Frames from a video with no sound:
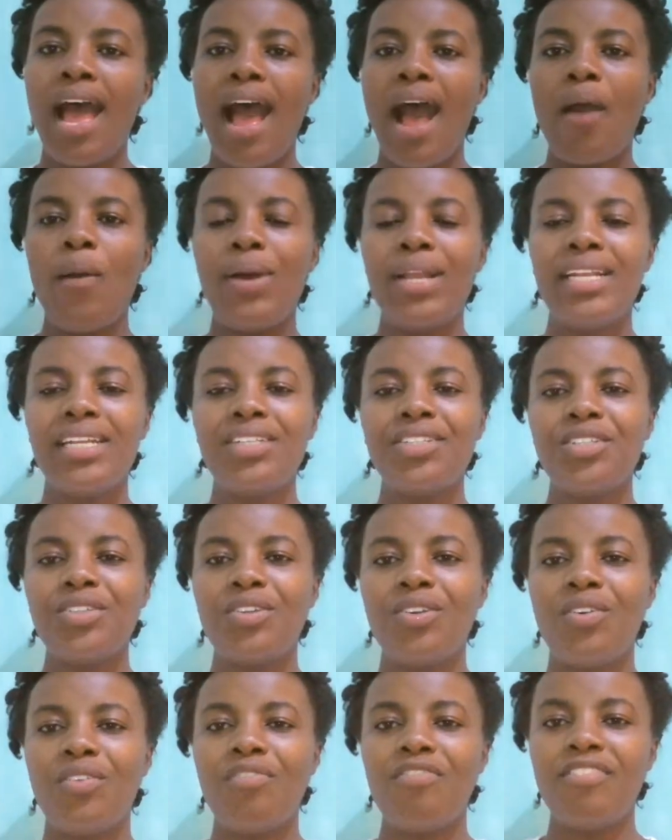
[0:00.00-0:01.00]
our
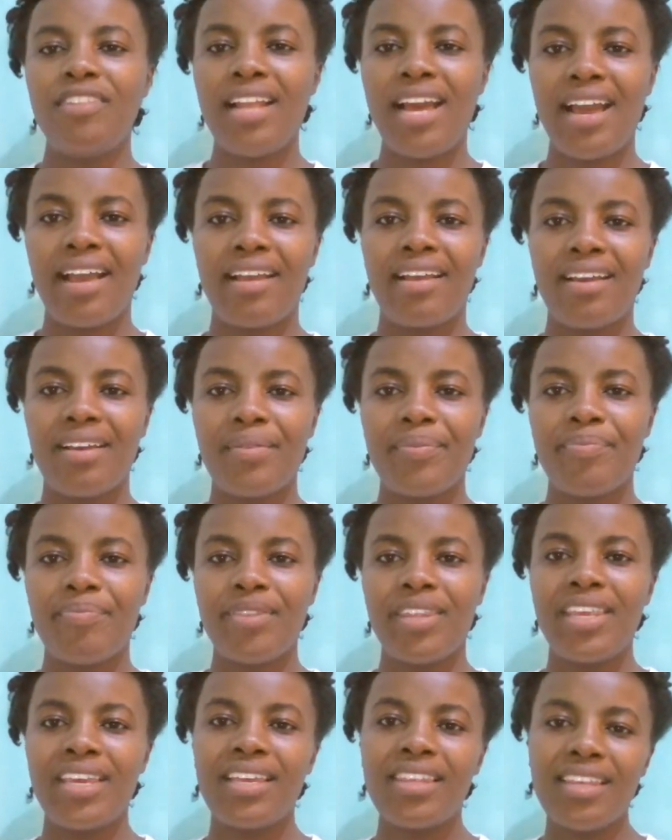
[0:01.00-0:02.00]
national flag
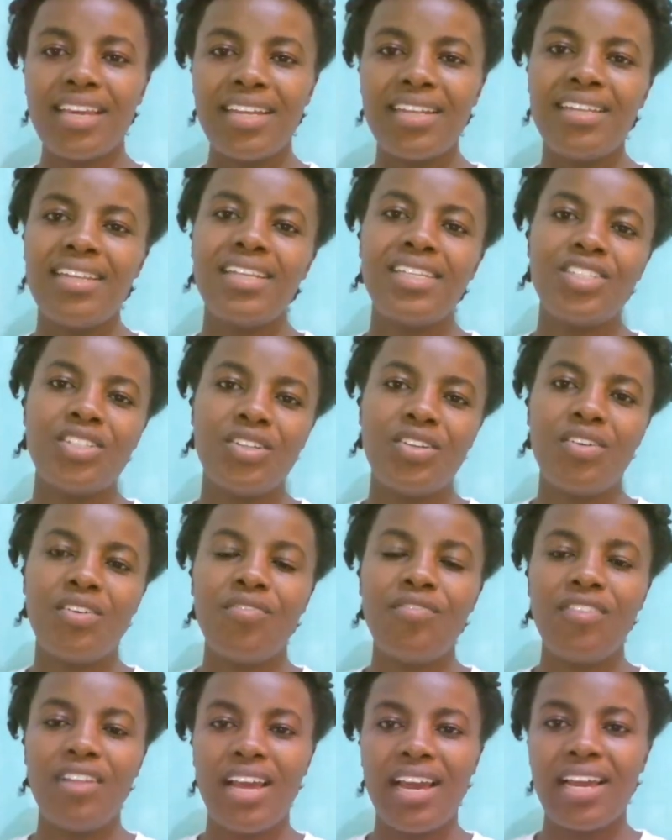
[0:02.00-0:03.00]
kenyan national
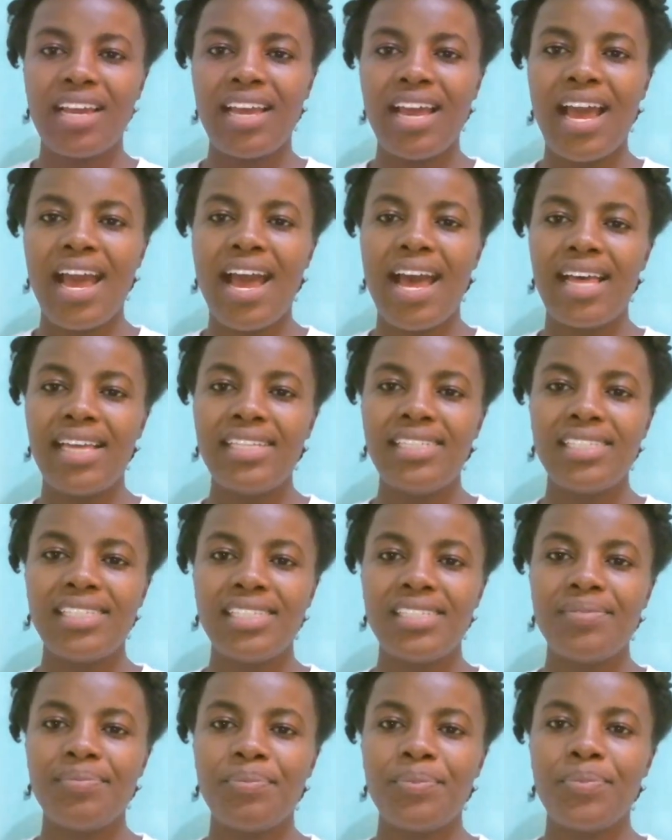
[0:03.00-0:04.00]
flag has
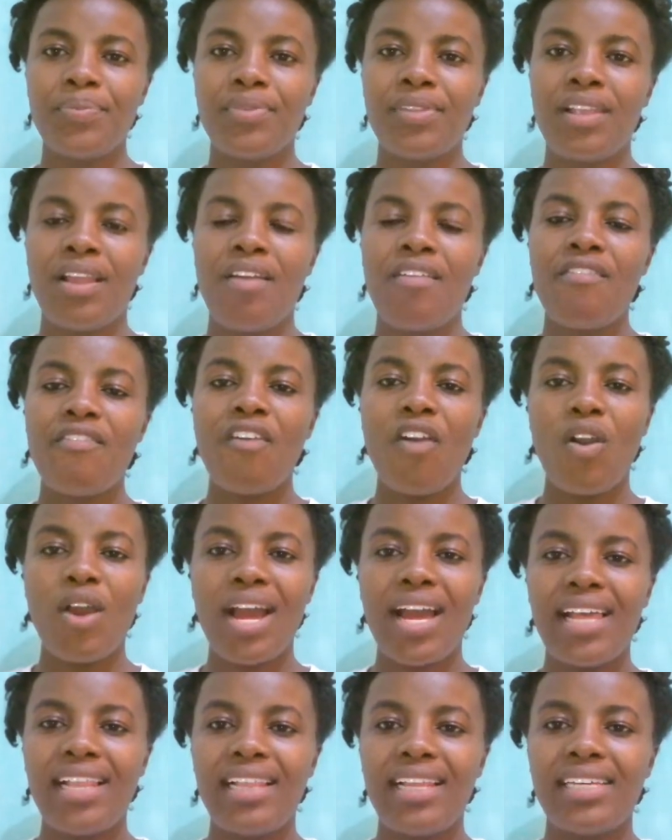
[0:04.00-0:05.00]
four
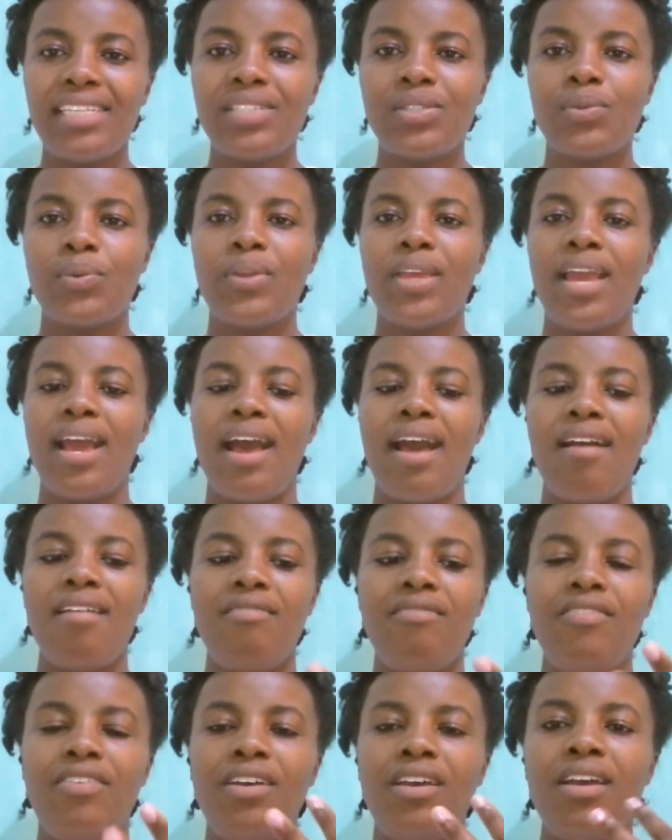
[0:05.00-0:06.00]
colors we
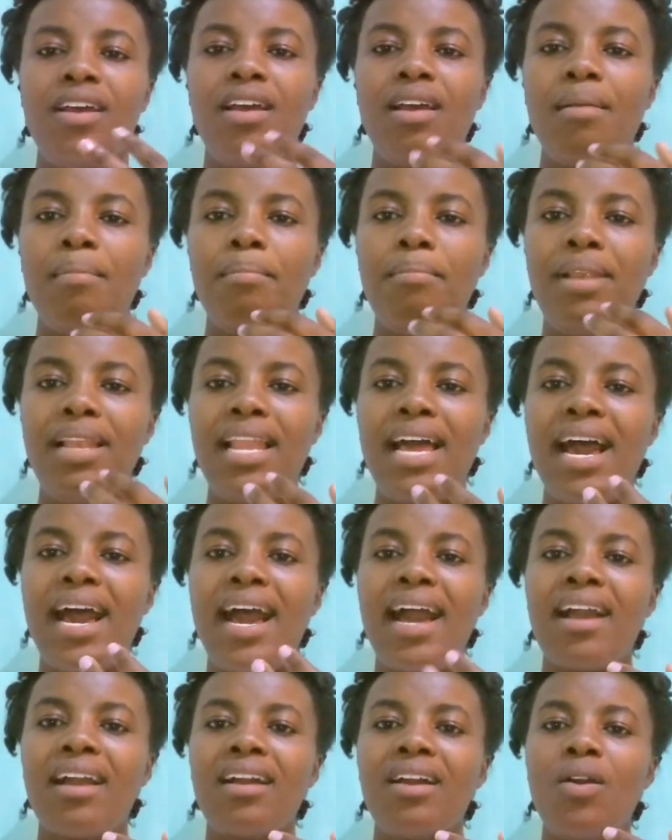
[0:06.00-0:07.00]
have
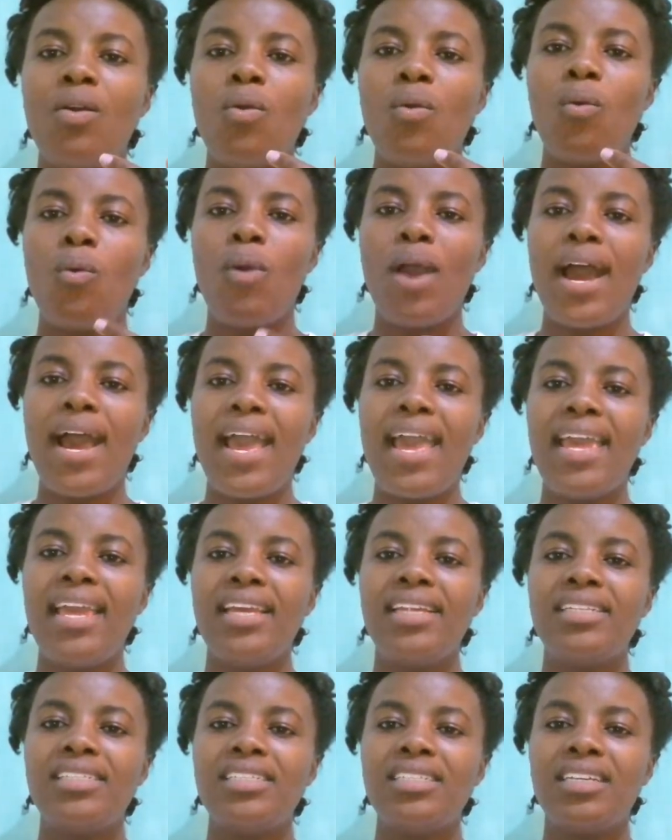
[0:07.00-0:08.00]
black
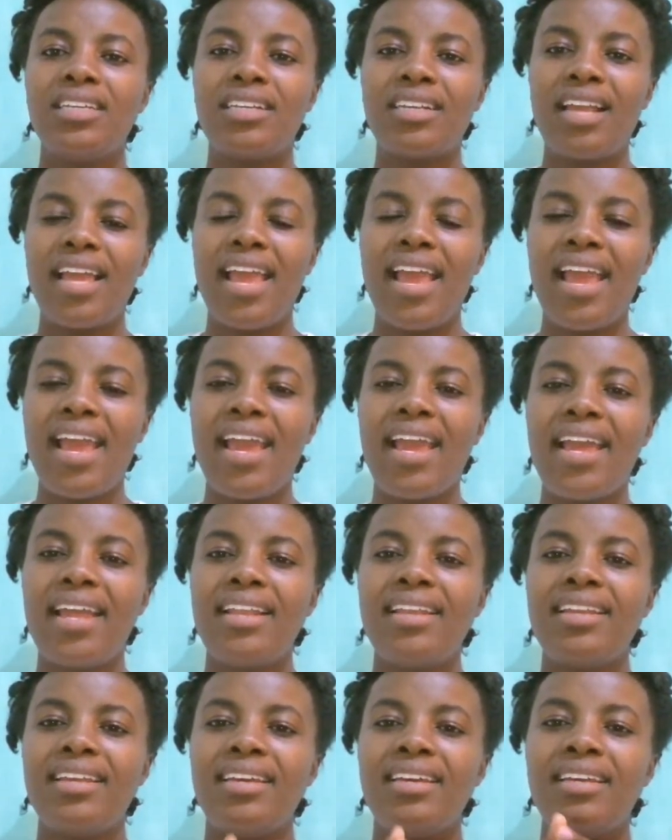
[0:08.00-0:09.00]
white
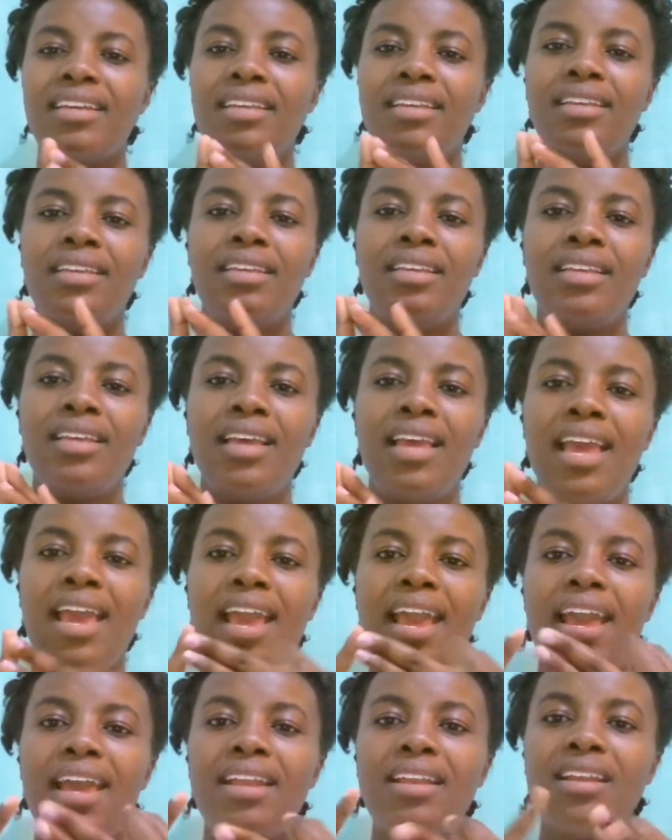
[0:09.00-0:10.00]
red
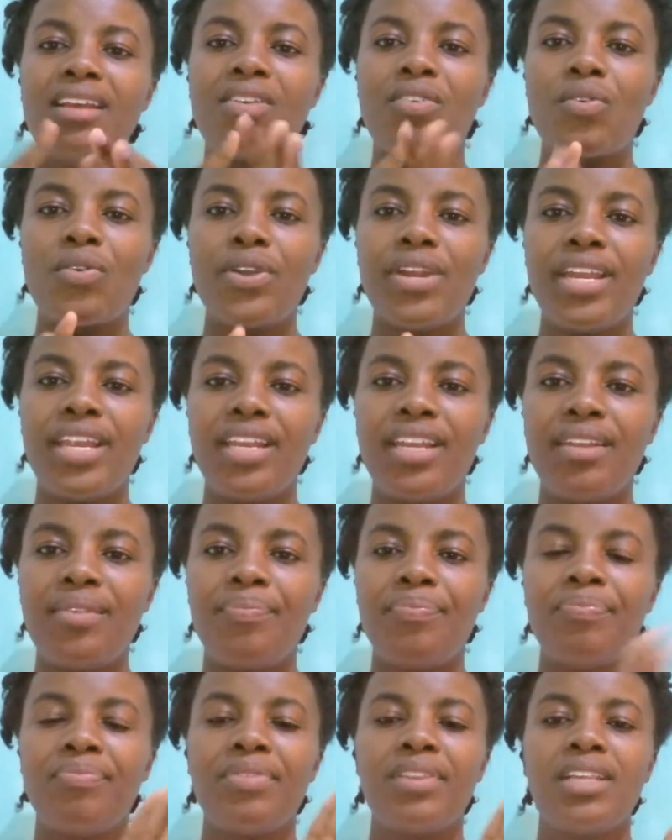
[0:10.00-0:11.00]
and green
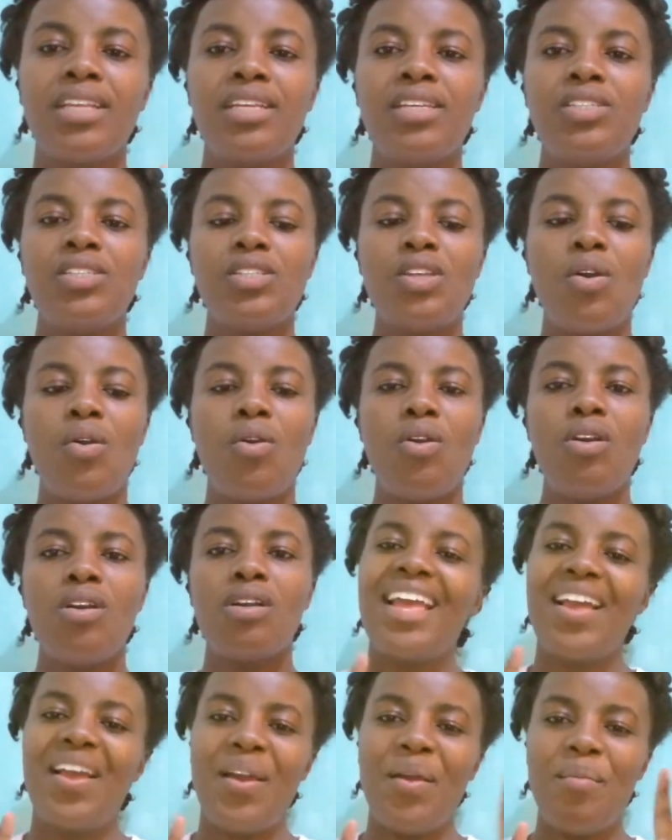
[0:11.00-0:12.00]
so
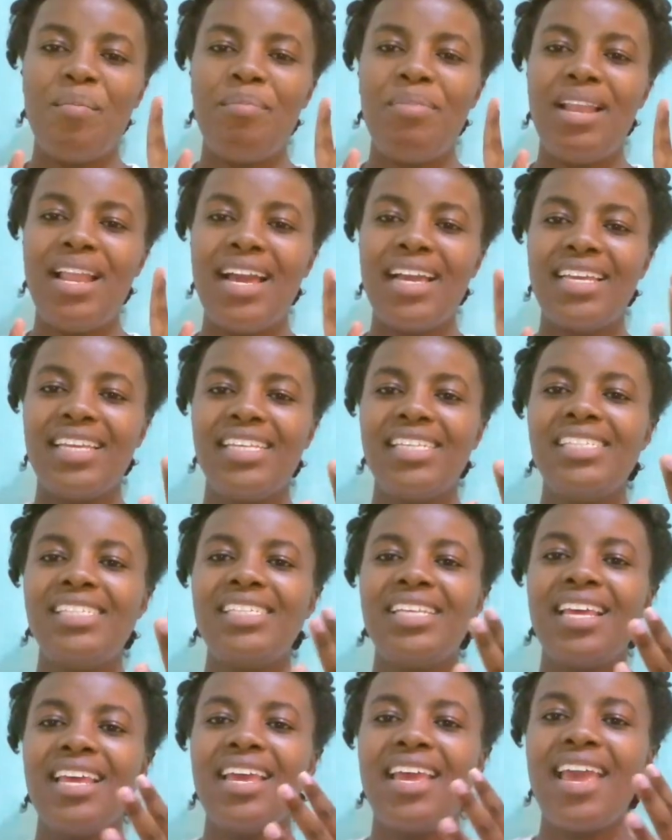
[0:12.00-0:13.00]
black is
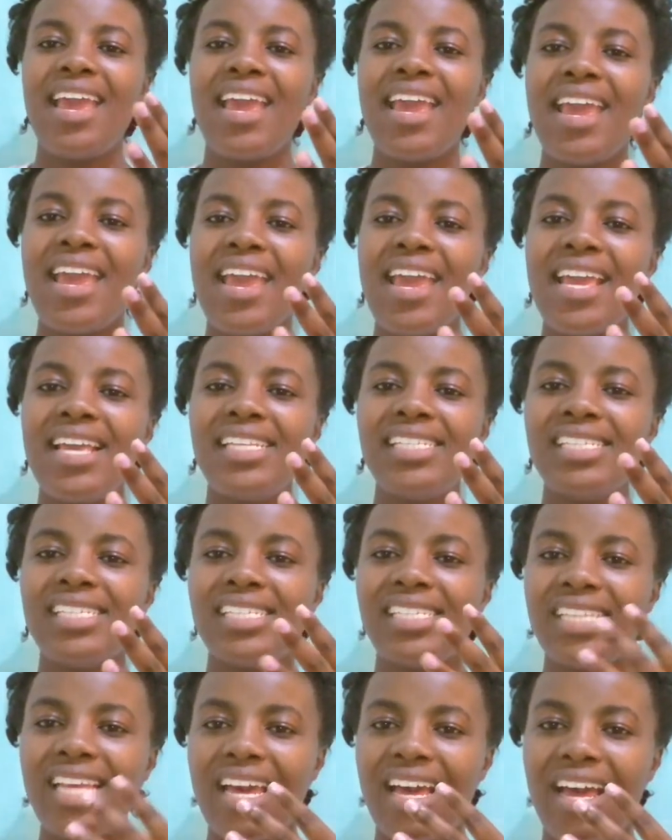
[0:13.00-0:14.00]
hey
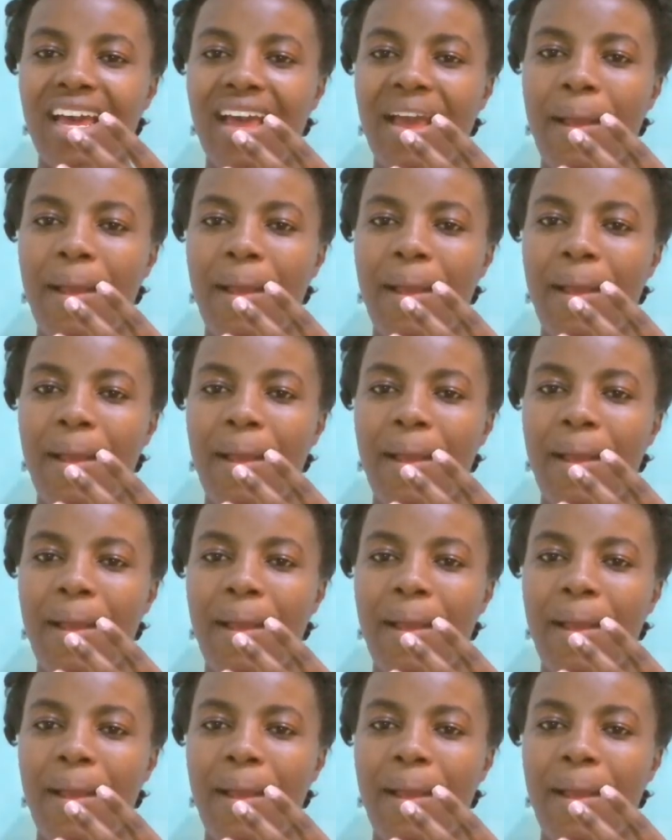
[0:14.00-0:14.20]
sir